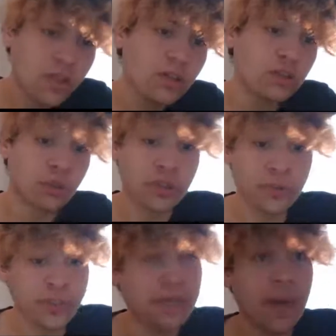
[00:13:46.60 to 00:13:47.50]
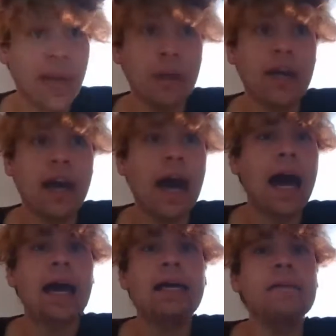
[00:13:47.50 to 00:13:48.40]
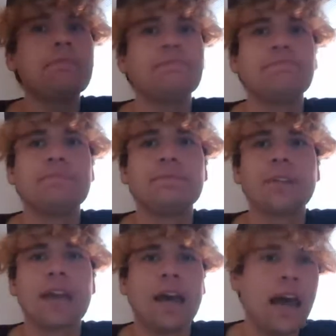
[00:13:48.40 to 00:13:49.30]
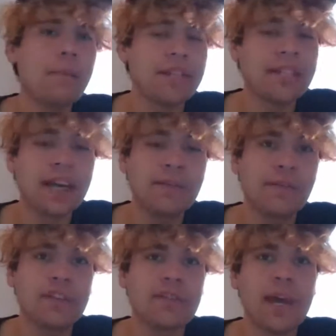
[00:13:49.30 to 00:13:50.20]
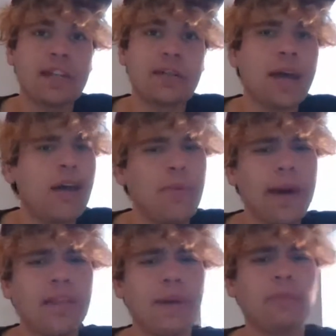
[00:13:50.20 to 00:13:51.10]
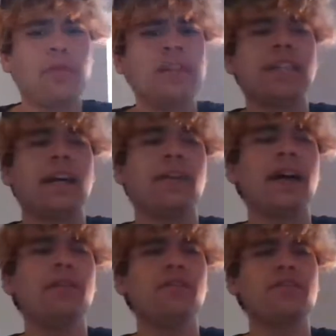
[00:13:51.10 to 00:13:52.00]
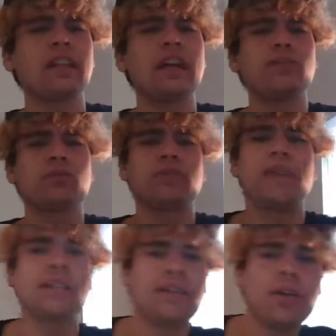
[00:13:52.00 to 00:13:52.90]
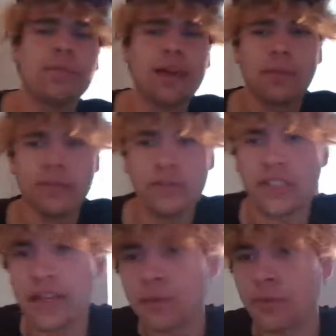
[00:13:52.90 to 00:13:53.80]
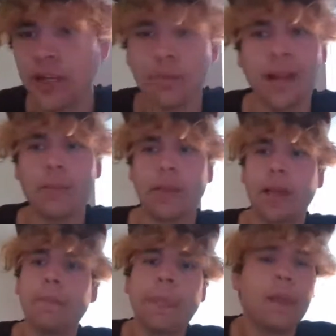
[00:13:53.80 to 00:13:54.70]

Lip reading: Georgia versus Bama. I'm excited for this matchup. I hope Alabama wins out. I know there's a lot of Georgia fans that hope Bama loses every week, blah, blah.